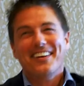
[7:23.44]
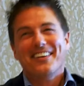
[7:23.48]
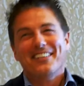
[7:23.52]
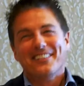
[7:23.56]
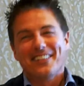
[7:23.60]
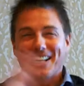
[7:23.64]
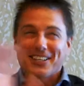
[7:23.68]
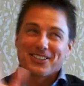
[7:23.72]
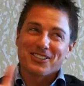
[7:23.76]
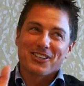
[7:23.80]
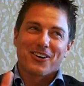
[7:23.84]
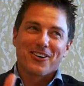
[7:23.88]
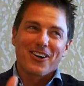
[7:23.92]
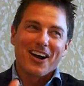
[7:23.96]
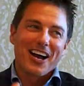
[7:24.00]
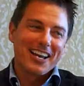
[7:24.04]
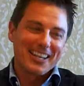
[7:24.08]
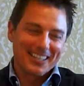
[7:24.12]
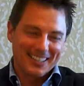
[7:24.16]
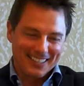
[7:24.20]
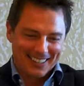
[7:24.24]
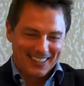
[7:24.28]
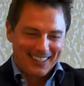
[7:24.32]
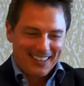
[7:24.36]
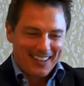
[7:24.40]
That's all
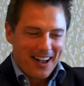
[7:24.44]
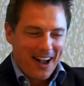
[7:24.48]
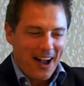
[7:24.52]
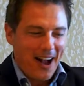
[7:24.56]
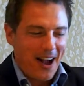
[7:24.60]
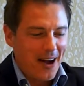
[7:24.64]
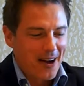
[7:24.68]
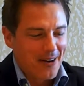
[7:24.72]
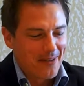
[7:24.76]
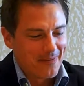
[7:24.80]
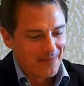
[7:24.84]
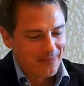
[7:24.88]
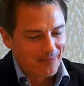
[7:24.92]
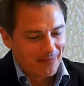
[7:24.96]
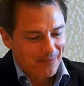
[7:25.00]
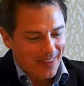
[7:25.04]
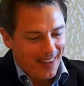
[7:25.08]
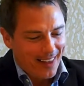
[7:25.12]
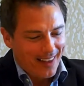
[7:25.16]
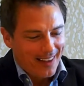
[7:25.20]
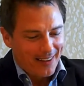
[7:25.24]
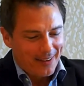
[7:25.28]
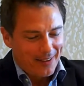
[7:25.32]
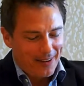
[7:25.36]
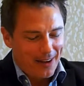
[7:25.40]
right.
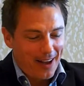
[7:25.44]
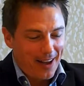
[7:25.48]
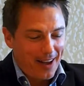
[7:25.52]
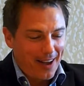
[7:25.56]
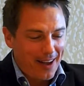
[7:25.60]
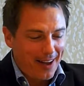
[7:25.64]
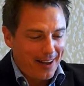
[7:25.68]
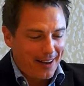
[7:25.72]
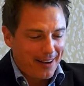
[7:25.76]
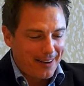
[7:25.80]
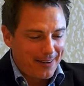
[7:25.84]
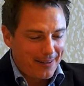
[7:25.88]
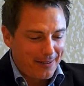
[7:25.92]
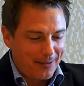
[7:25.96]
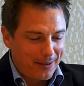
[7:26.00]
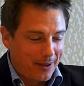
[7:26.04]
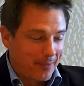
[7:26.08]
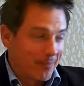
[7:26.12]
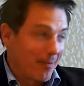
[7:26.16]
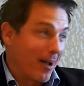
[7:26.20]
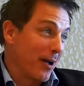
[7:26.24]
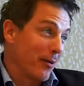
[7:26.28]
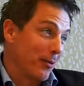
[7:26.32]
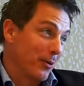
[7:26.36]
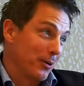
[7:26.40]
Well, in
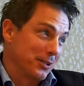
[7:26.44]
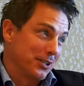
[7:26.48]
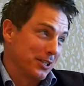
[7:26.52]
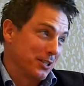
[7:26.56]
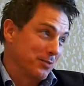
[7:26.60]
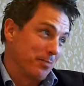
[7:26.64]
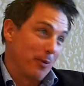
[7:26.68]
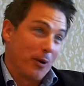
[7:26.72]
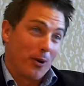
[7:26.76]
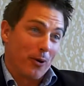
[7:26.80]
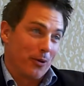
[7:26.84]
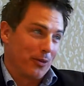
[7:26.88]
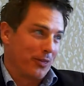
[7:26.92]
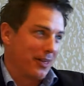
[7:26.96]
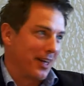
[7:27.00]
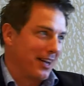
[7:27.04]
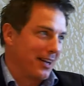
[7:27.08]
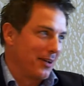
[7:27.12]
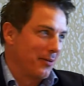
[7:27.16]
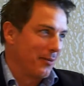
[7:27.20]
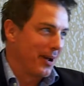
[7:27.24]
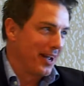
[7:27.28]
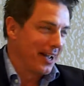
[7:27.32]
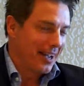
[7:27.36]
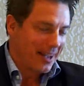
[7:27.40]
my world, it's both
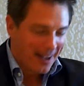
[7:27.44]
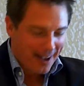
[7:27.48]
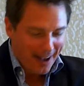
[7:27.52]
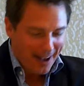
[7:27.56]
anyway.